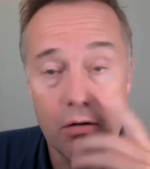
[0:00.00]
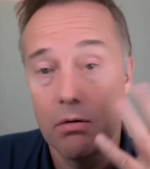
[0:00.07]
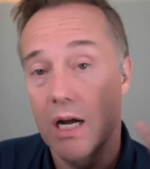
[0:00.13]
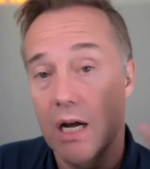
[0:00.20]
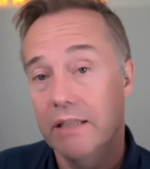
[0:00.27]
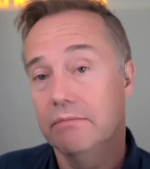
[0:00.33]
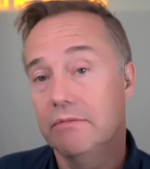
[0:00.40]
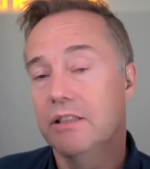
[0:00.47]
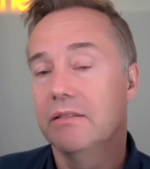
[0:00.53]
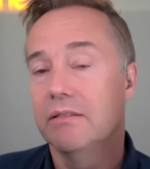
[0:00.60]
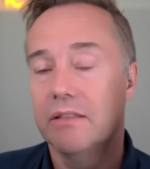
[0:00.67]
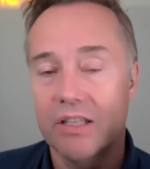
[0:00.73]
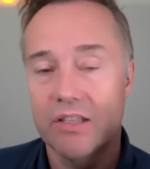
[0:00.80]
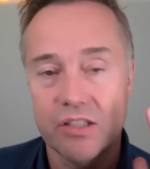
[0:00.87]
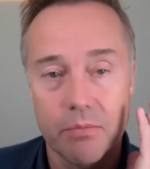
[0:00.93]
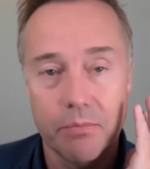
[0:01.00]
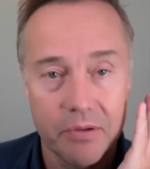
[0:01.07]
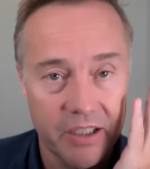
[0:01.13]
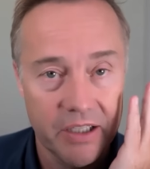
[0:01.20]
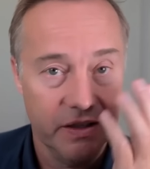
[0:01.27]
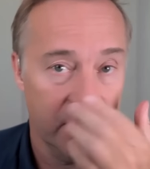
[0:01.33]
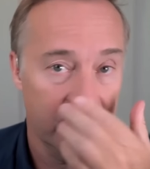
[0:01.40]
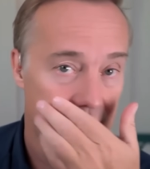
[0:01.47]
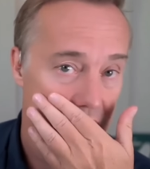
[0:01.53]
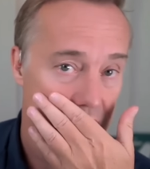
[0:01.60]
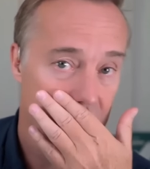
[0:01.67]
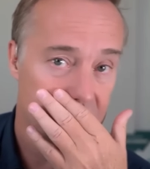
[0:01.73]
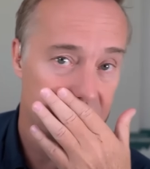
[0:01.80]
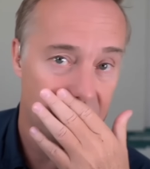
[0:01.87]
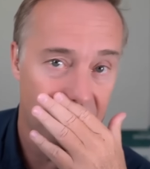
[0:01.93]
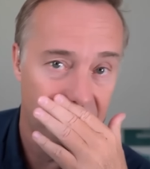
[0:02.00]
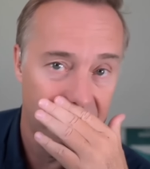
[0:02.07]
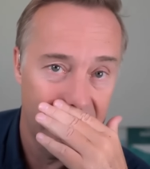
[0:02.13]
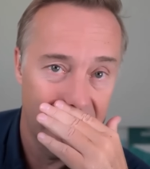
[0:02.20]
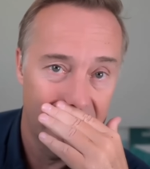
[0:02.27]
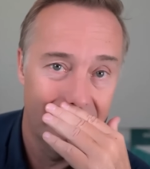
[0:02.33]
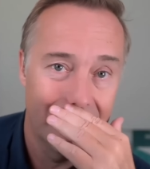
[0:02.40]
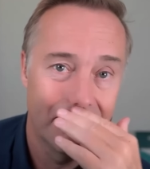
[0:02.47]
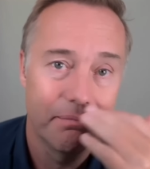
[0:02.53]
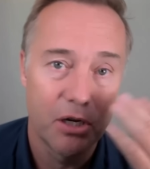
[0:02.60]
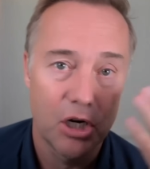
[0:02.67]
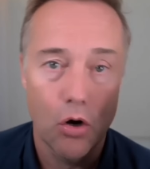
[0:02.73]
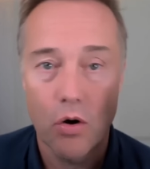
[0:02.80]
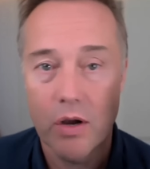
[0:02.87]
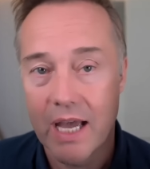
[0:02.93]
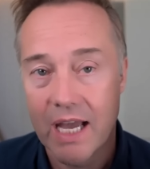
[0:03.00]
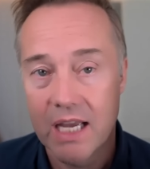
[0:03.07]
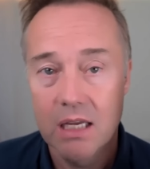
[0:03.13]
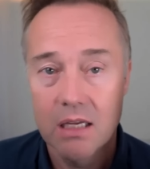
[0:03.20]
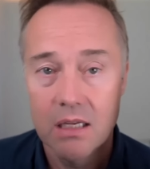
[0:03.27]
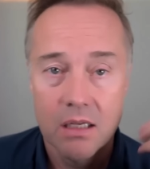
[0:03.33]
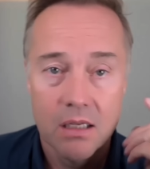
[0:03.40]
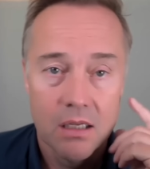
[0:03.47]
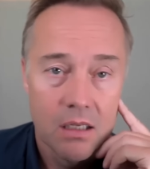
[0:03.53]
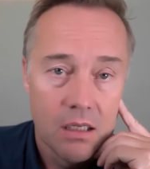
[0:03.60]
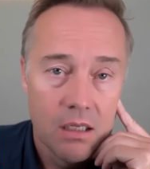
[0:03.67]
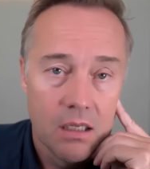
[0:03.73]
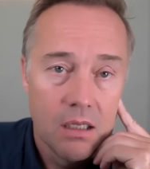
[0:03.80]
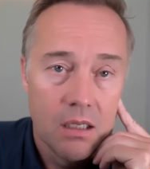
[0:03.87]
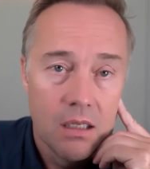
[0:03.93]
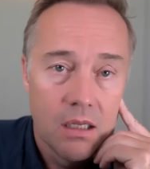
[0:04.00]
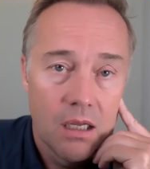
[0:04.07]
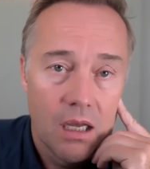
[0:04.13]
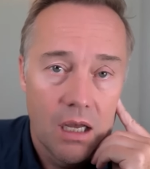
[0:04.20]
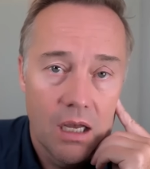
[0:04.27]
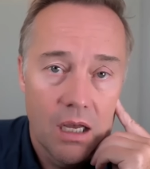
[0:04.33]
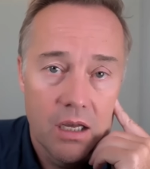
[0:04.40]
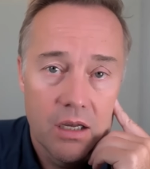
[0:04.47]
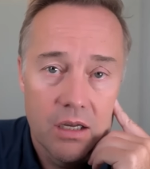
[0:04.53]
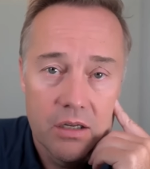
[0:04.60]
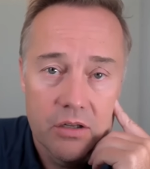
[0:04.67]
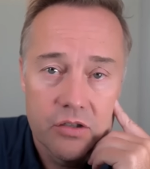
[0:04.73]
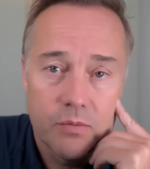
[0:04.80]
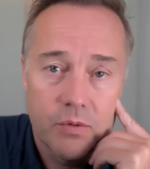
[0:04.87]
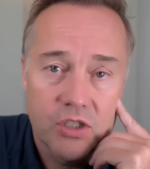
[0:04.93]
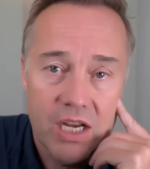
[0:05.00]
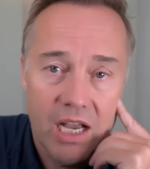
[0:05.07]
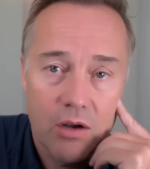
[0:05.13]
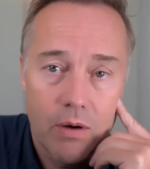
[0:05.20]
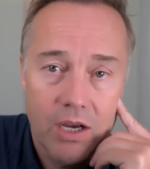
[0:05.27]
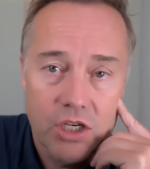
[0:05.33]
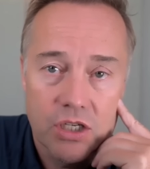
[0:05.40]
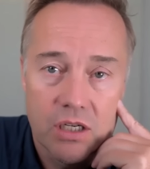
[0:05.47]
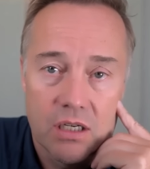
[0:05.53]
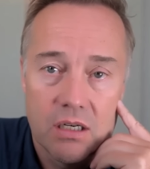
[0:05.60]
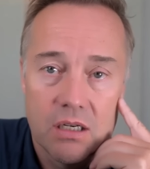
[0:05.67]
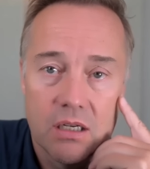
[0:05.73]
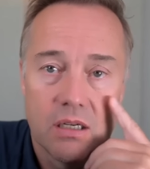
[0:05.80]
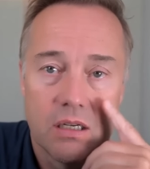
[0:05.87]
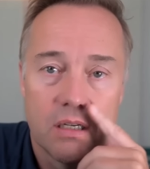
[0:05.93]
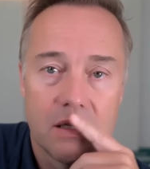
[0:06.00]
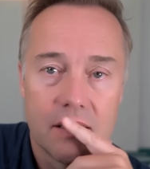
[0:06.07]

Oh, I, that's completely unnecessary. Um, but okay. Uh, super chat question,